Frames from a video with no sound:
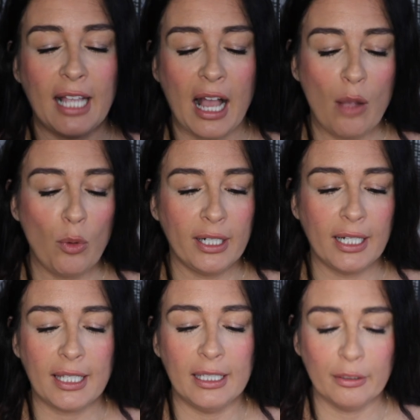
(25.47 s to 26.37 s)
I wanted a
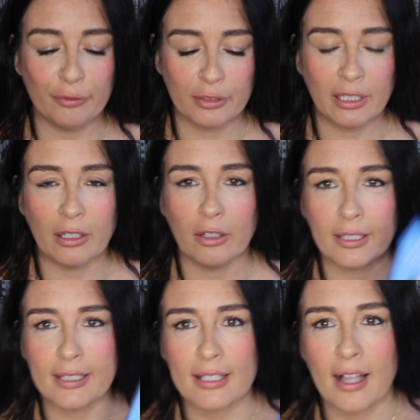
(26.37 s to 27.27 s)
Kindle for the
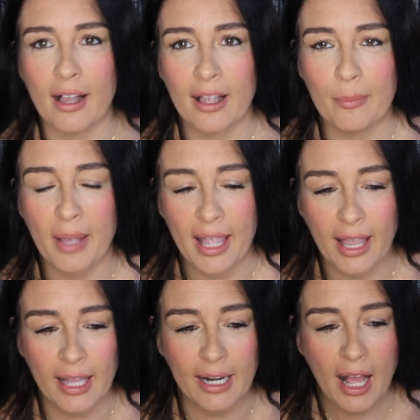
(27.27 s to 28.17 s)
longest time
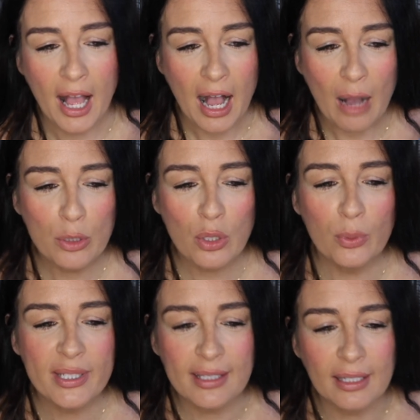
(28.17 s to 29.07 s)
and I was
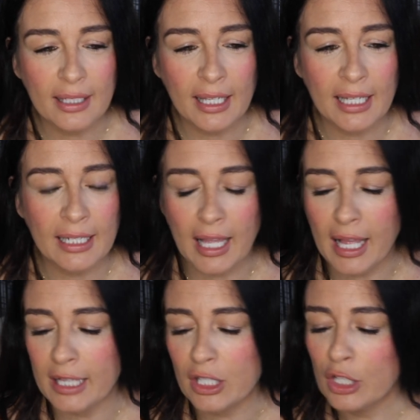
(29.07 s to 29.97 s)
always thinking
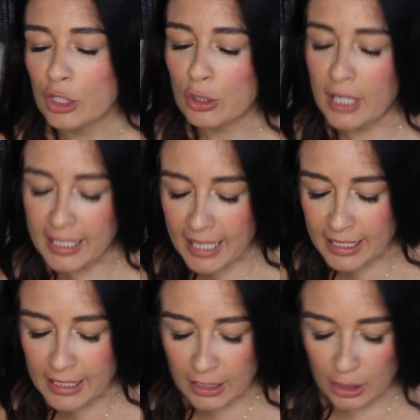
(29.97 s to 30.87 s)
like, should I get
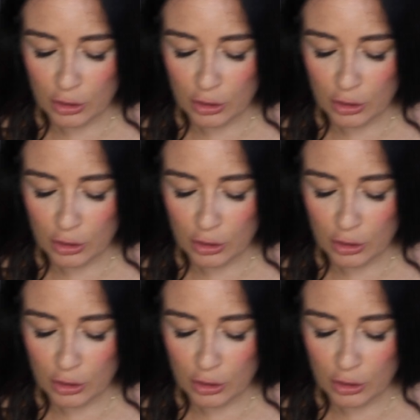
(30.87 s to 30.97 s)
it?